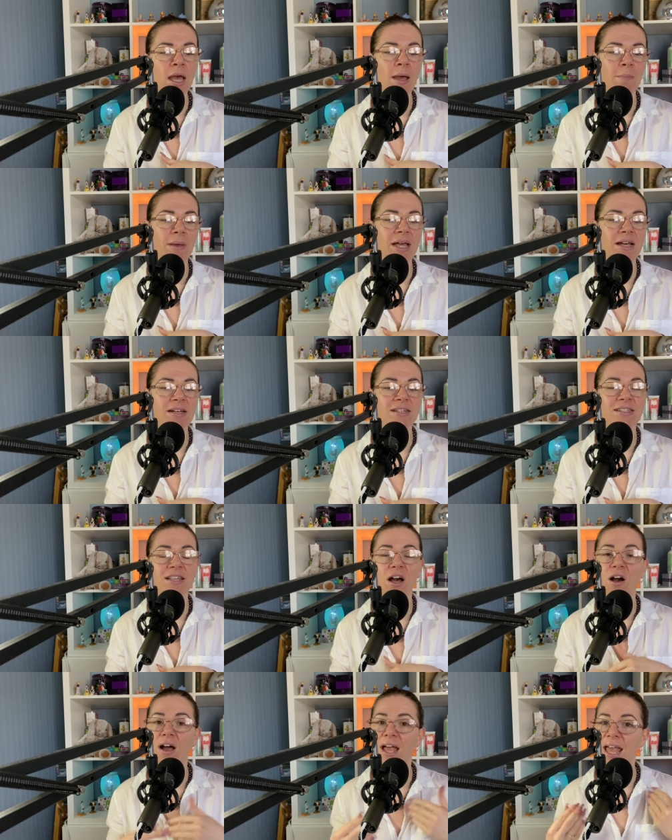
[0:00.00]
Because
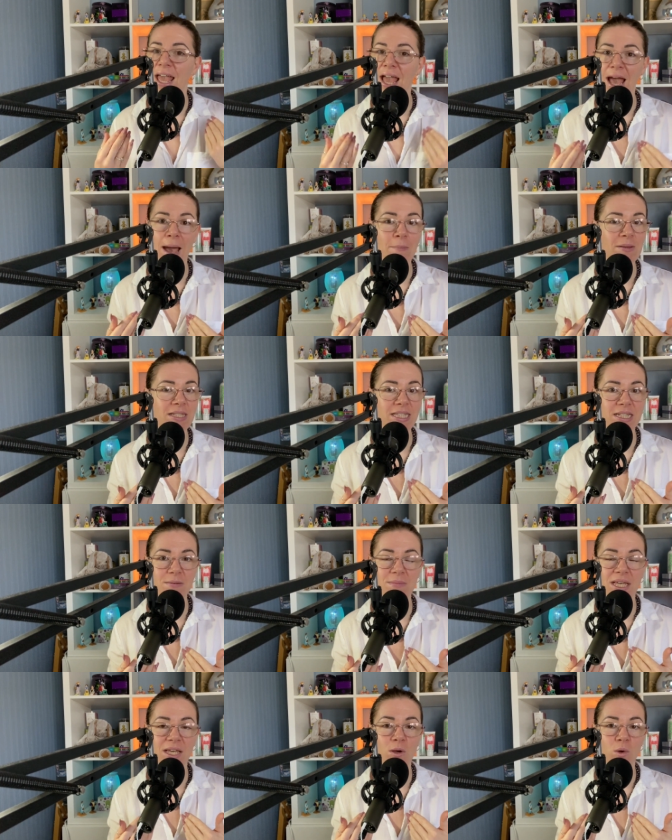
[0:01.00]
it happens to
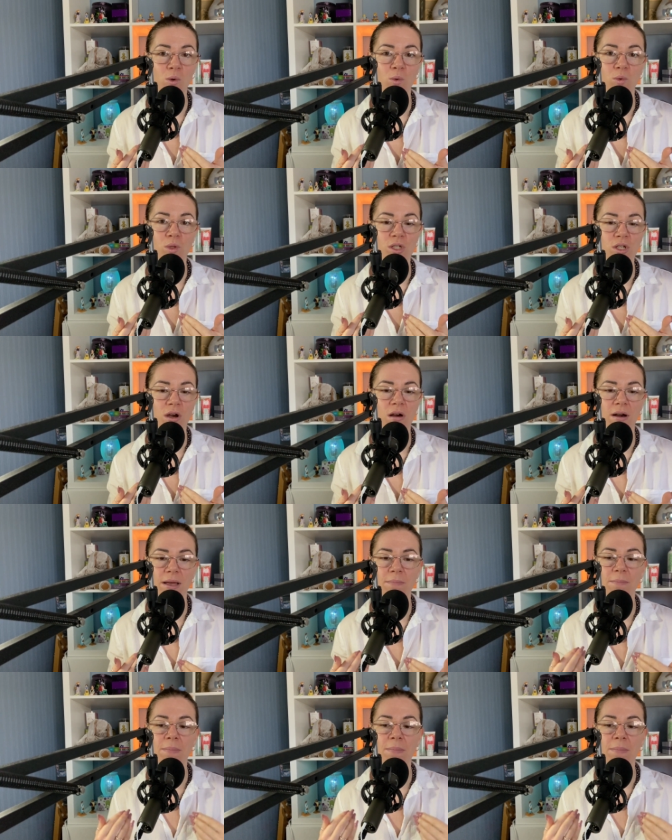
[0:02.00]
me all the time,